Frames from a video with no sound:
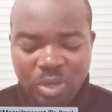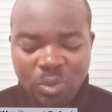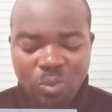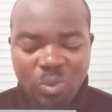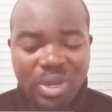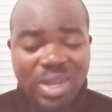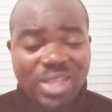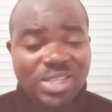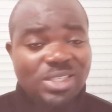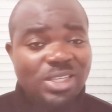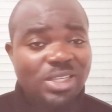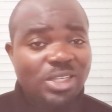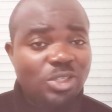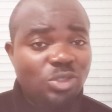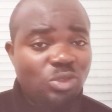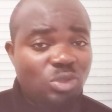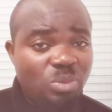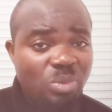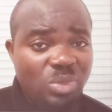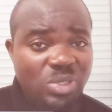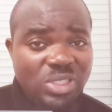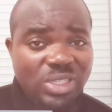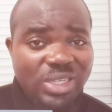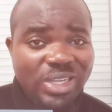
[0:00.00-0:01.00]
When I say they
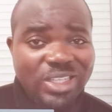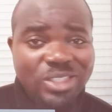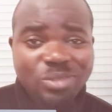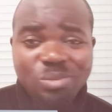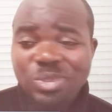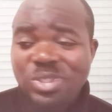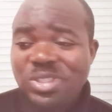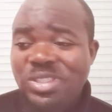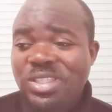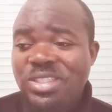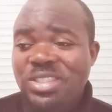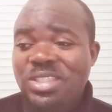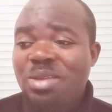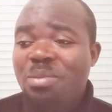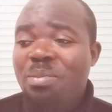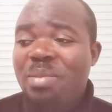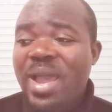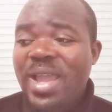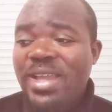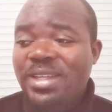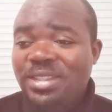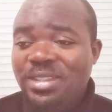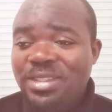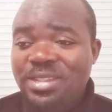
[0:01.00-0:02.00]
do music as business, they
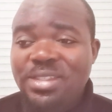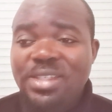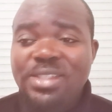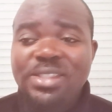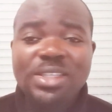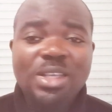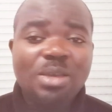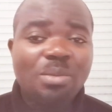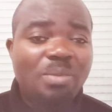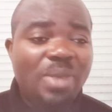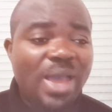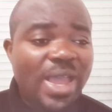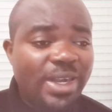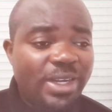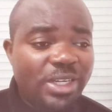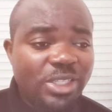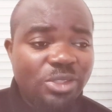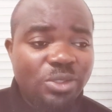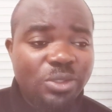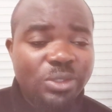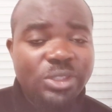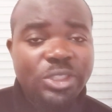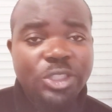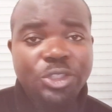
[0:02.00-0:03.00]
buy DJs, they buy
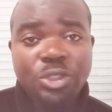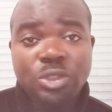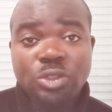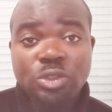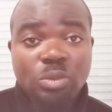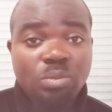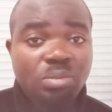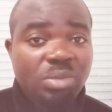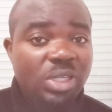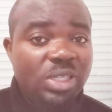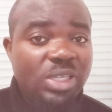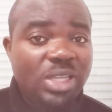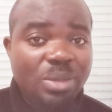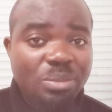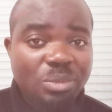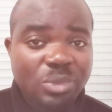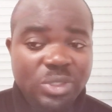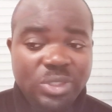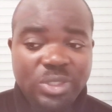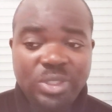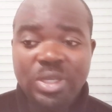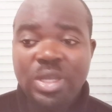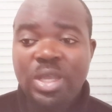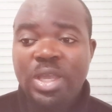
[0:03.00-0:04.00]
radio stations to play their
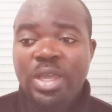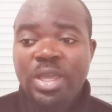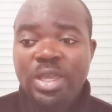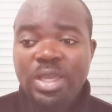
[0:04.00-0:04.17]
music